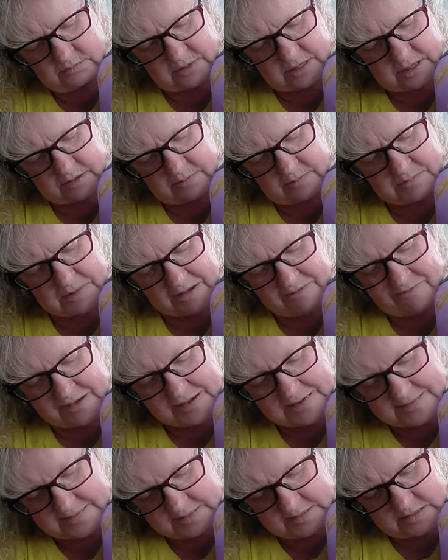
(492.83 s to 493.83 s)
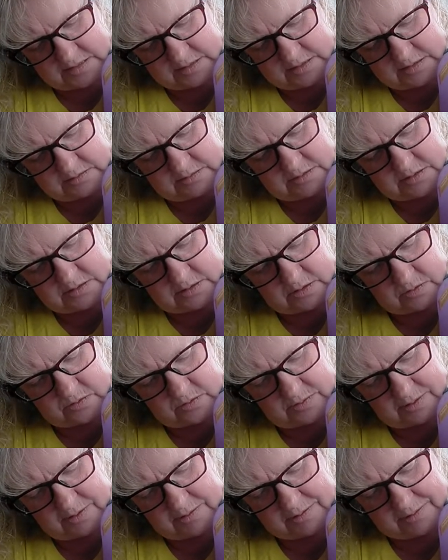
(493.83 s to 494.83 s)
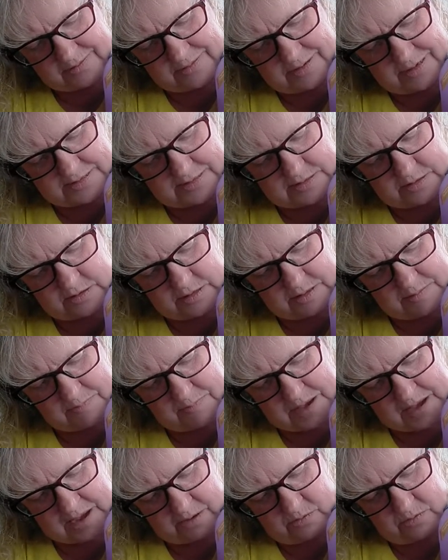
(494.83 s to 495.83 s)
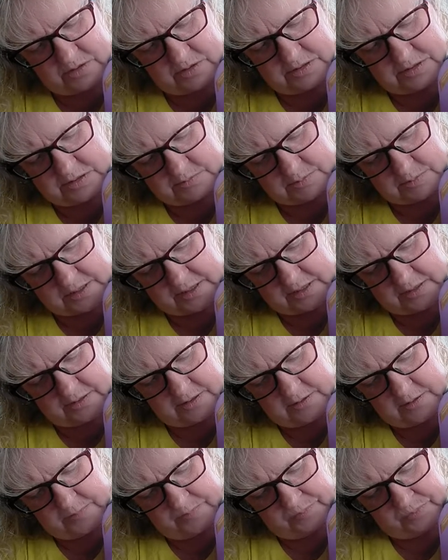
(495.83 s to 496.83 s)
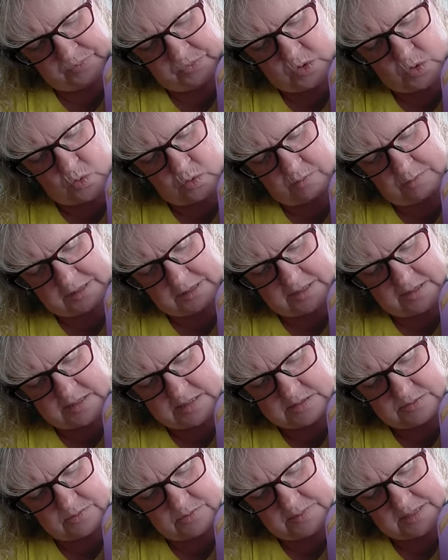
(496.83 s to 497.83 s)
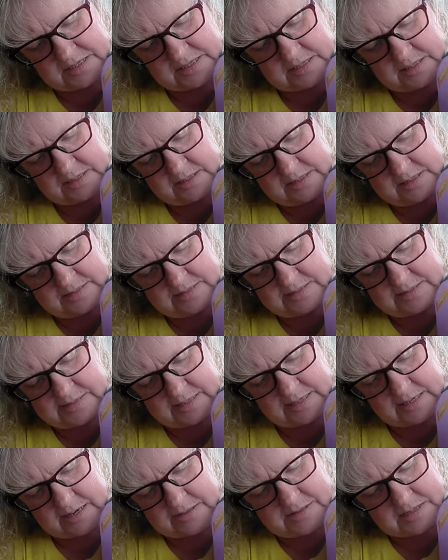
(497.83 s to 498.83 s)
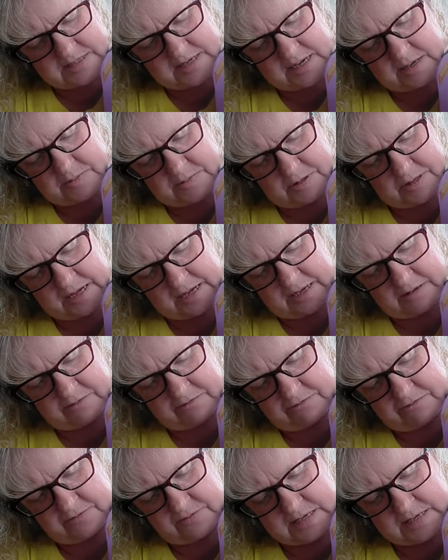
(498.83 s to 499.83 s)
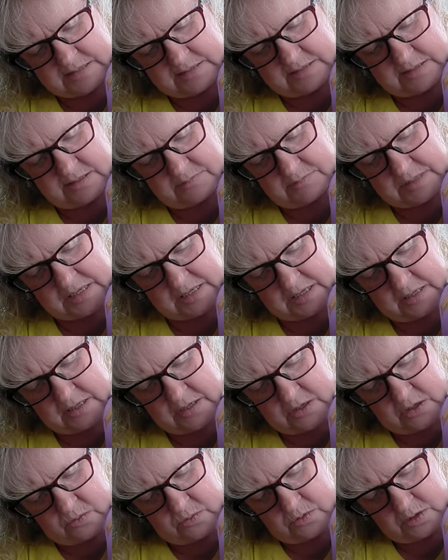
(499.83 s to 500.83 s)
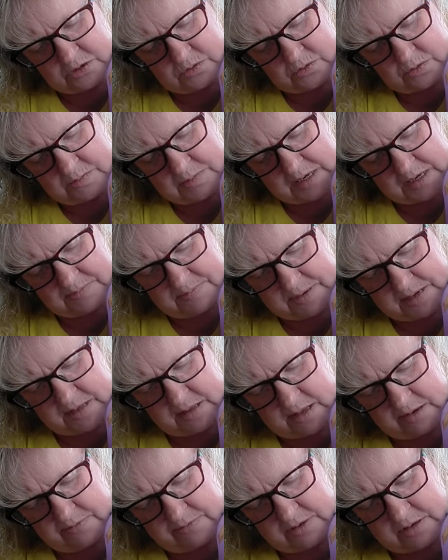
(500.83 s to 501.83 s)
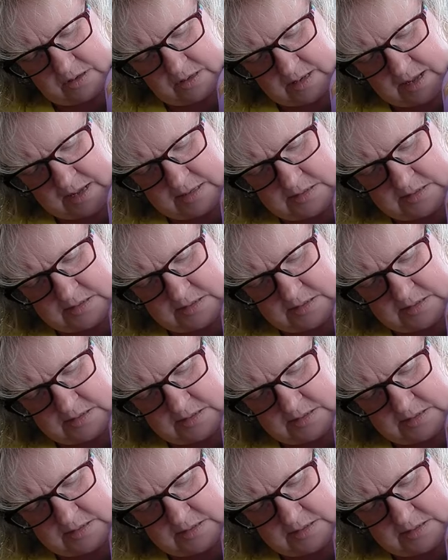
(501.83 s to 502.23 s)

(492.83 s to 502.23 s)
well, I'm not facing it, so not necessarily backwards, but normally this would be set on the table and facing me, which would make my life a lot